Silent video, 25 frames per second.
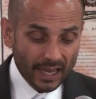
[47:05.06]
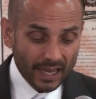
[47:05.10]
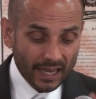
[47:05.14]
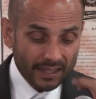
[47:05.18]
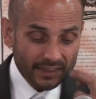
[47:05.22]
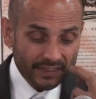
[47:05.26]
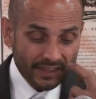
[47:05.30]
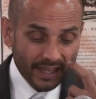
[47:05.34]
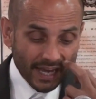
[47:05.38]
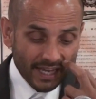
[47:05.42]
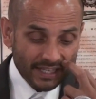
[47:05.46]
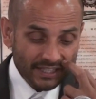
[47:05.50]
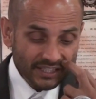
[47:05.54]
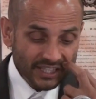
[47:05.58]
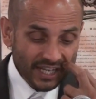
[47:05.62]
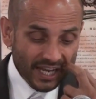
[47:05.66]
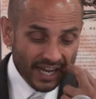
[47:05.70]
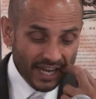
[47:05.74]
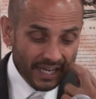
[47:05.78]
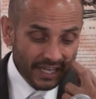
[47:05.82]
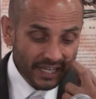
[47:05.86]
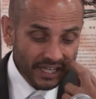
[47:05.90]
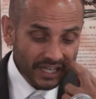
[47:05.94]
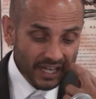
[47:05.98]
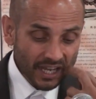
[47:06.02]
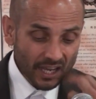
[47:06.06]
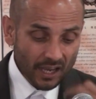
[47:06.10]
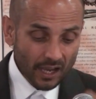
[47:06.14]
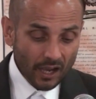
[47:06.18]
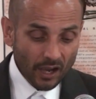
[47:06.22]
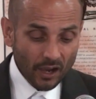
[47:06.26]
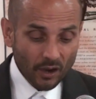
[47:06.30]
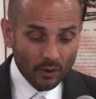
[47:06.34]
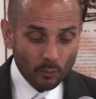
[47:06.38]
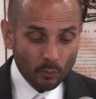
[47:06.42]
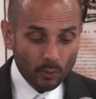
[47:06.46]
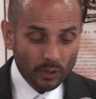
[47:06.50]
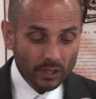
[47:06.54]
In that day
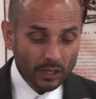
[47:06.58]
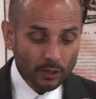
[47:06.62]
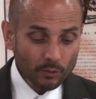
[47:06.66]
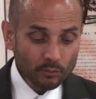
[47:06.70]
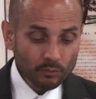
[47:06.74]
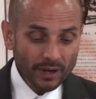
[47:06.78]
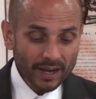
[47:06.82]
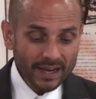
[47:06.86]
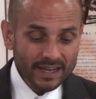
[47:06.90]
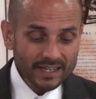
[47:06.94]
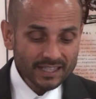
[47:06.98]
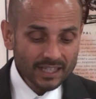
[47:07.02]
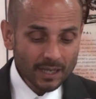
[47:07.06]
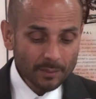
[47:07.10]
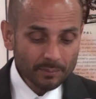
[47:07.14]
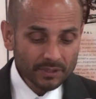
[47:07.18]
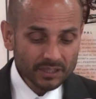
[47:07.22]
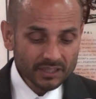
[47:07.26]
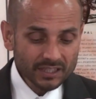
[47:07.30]
will I raise up